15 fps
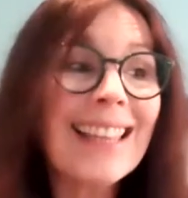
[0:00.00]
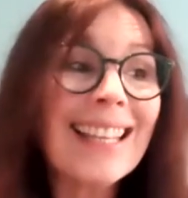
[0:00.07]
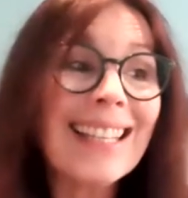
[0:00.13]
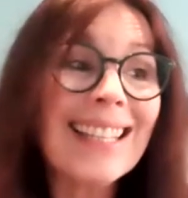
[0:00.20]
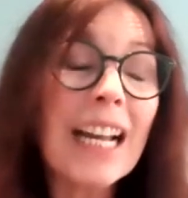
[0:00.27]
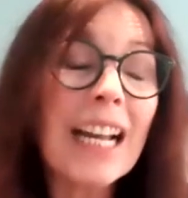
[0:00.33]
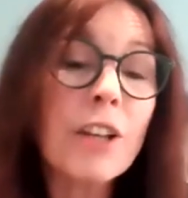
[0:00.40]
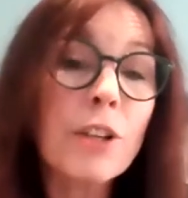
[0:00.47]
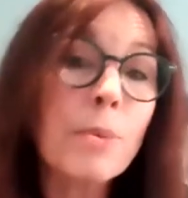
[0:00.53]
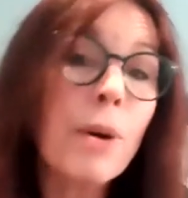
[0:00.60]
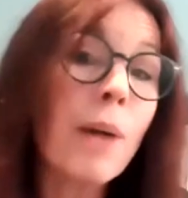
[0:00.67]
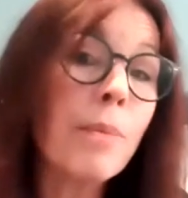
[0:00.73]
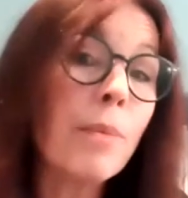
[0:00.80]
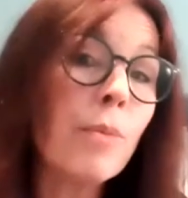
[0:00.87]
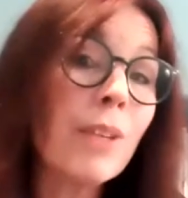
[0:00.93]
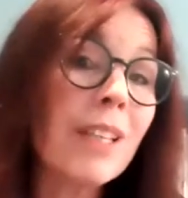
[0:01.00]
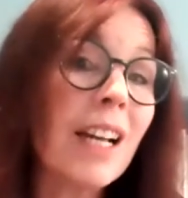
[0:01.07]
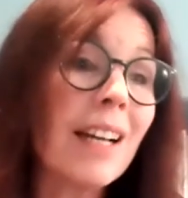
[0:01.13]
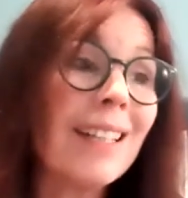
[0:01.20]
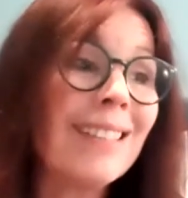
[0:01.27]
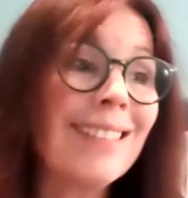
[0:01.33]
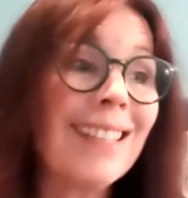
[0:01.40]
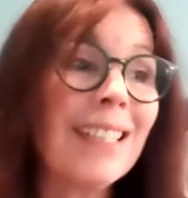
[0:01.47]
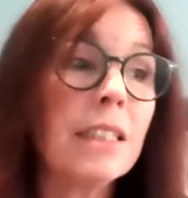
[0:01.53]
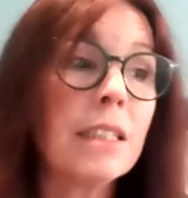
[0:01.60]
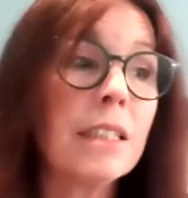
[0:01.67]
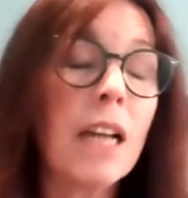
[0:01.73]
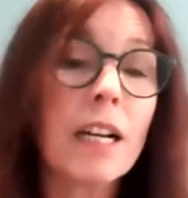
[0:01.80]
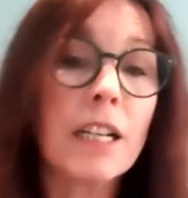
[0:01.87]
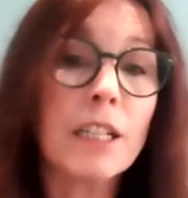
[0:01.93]
And then the other problem with gut is that it's
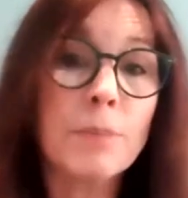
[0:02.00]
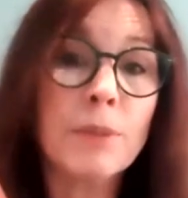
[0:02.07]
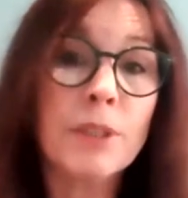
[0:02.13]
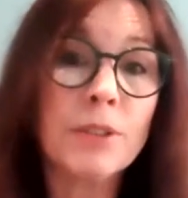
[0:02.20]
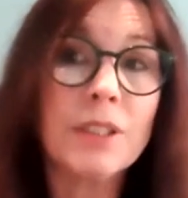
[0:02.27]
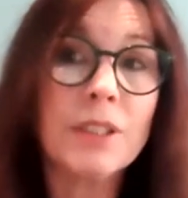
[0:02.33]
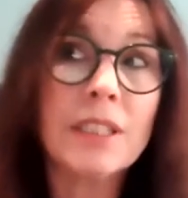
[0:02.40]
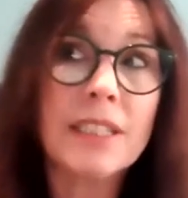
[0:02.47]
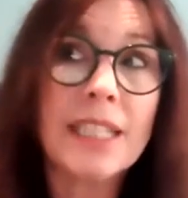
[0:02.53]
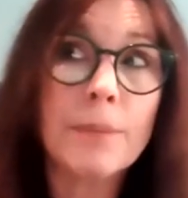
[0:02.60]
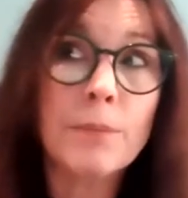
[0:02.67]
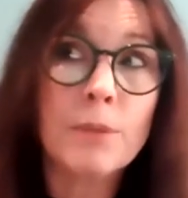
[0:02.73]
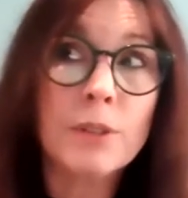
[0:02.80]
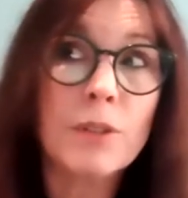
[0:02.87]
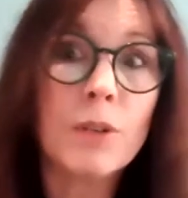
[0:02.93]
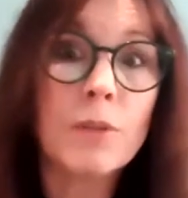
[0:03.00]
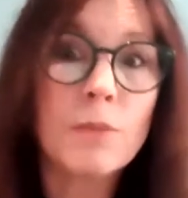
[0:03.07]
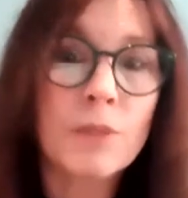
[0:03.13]
not going to produce the same result